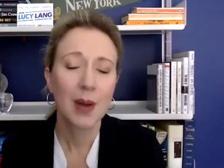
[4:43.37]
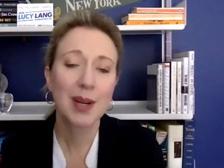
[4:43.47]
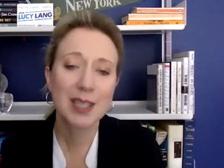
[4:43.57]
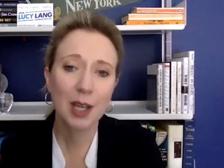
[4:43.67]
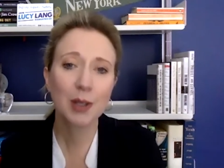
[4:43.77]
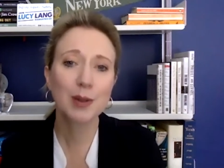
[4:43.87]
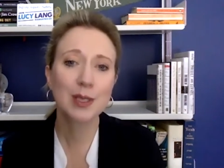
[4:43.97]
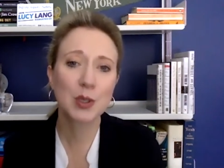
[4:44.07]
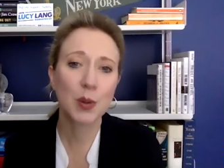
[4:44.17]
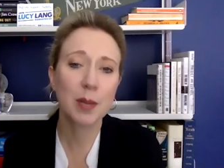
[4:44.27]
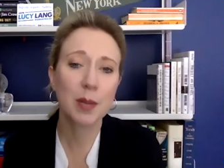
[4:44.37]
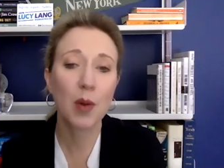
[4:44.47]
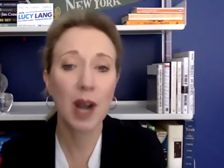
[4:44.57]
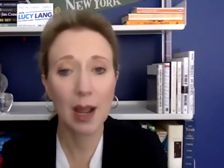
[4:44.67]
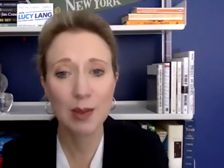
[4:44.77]
I'm gonna tell you a story about
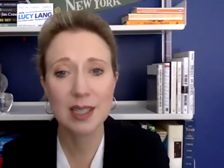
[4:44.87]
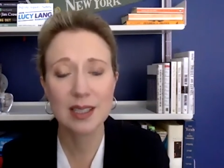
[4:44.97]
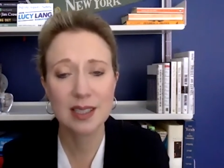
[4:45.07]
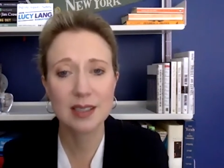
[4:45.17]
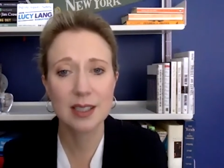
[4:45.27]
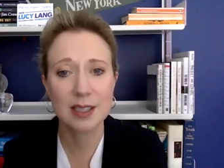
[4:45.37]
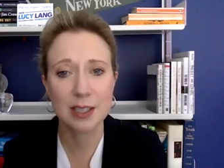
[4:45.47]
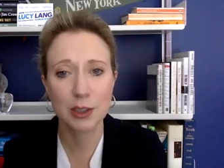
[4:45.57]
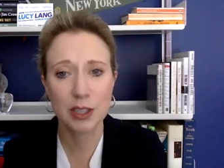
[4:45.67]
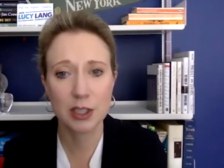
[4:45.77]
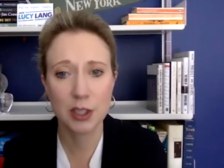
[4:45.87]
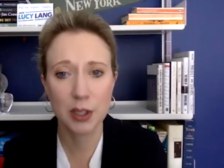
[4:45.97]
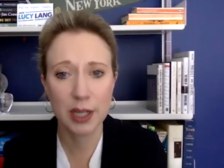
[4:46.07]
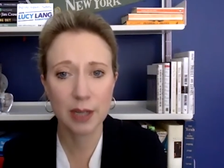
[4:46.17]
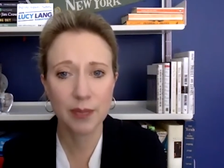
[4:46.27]
when I was an assistant district
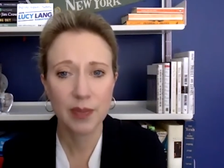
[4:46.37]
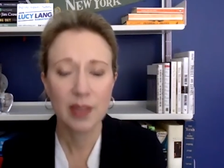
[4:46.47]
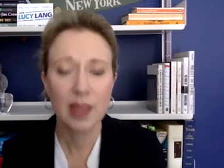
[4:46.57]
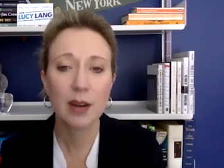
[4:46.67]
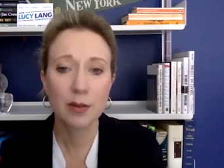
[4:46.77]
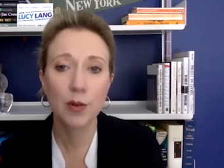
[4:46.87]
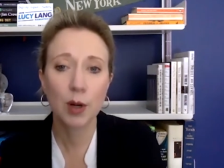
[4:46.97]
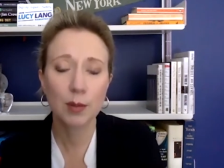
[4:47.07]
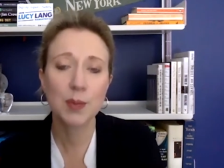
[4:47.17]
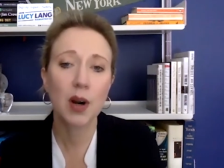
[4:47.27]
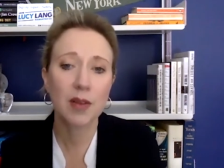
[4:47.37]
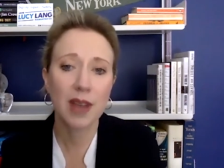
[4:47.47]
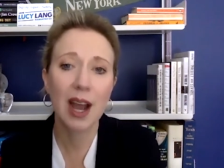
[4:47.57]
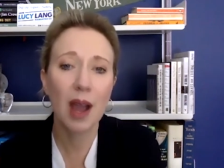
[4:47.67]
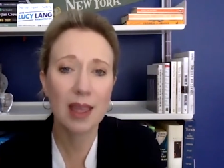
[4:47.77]
attorney that informs part of
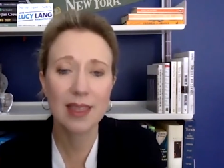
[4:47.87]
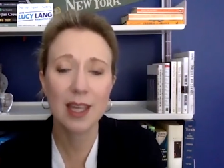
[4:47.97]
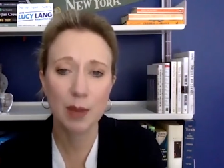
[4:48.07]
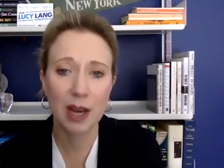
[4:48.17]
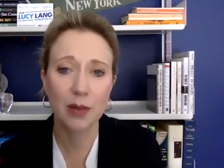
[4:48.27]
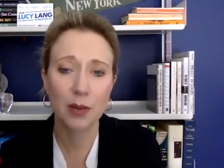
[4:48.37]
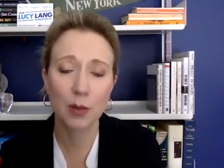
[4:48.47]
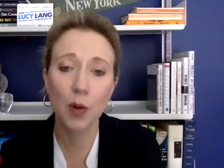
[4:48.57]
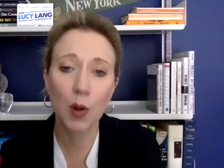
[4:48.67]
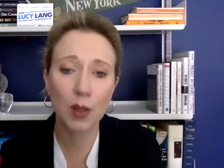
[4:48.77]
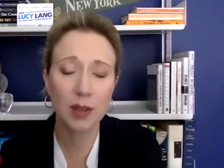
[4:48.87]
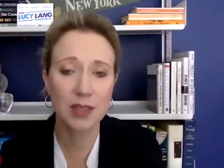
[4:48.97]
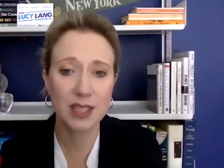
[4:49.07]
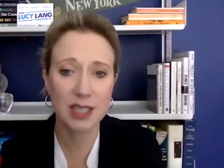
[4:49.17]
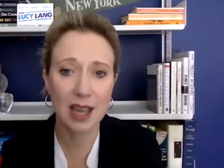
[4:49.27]
how I think about the role of the
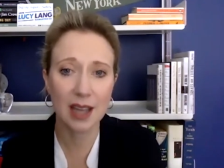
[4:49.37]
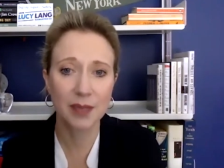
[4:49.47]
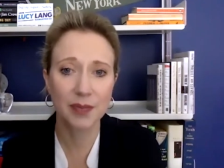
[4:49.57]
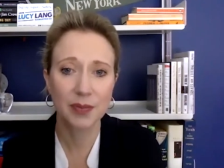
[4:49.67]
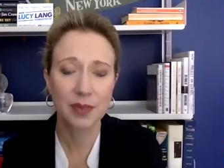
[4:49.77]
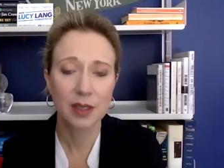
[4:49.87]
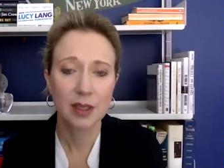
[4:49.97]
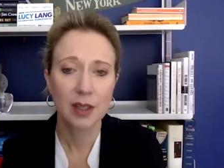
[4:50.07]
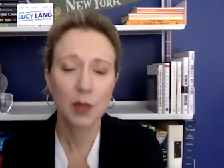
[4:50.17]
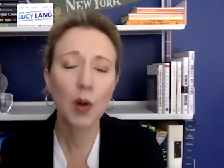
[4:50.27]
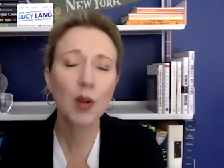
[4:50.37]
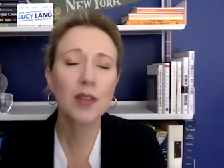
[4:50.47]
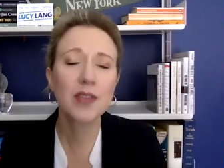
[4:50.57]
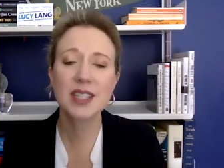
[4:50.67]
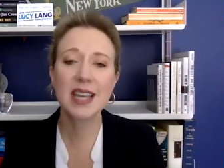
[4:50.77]
DA. The role
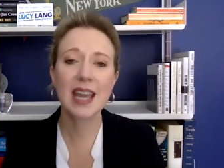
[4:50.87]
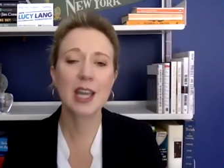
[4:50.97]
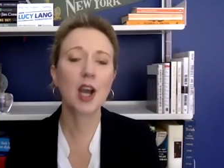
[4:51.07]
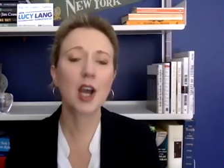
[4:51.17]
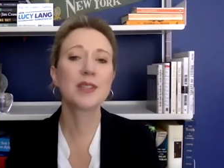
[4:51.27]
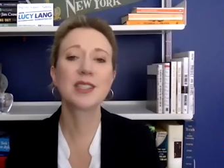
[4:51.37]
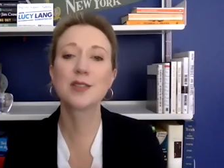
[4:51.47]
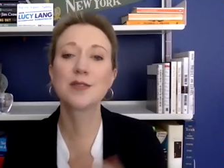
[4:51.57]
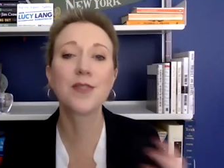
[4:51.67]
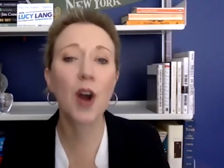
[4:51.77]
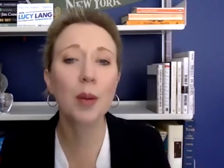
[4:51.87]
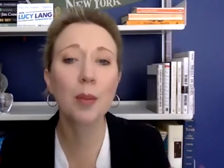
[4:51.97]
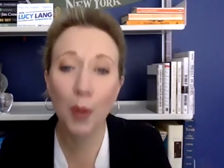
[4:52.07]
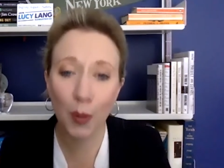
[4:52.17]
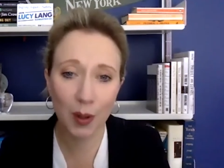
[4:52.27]
of the DA encompasses far
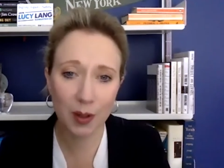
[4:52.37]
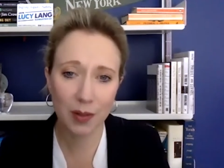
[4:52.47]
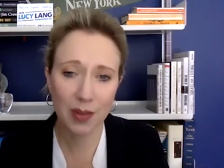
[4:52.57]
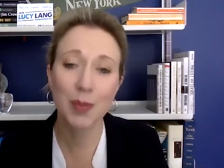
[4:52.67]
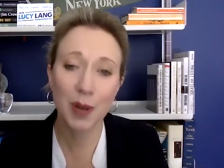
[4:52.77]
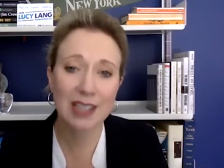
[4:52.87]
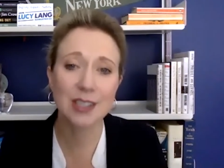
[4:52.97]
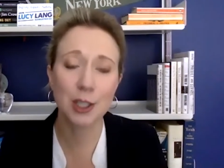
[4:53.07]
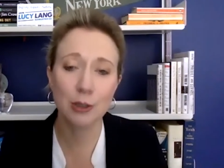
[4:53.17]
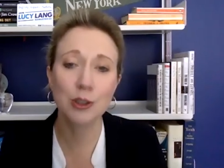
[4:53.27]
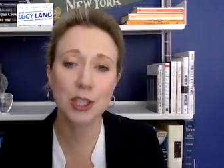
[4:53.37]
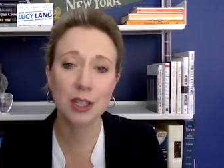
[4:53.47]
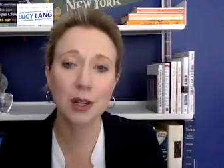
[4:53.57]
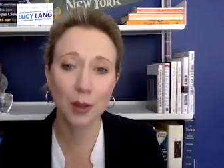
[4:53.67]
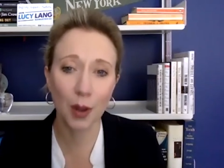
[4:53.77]
more than prosecution
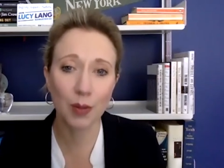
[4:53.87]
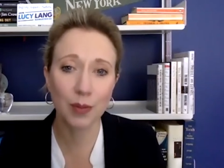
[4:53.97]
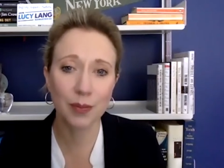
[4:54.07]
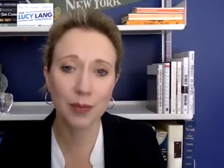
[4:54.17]
alone.